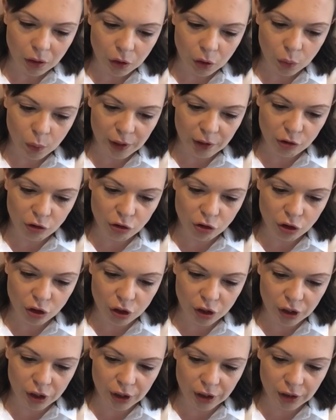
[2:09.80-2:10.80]

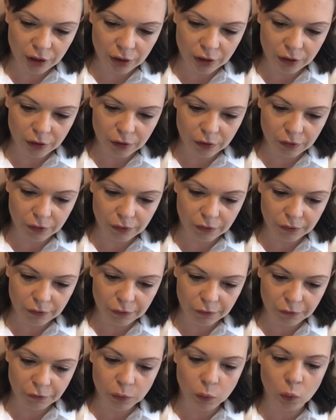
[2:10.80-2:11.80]
Question
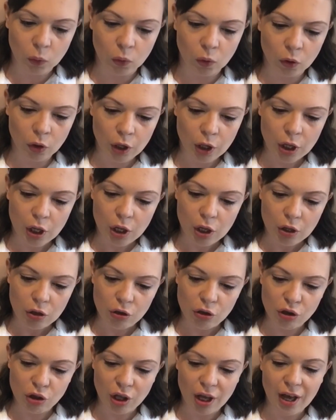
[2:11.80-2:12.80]
four,
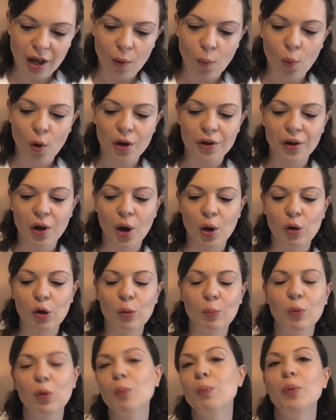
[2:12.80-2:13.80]
share one
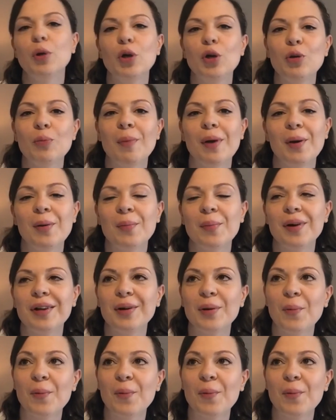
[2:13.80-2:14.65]
horrible poo moment.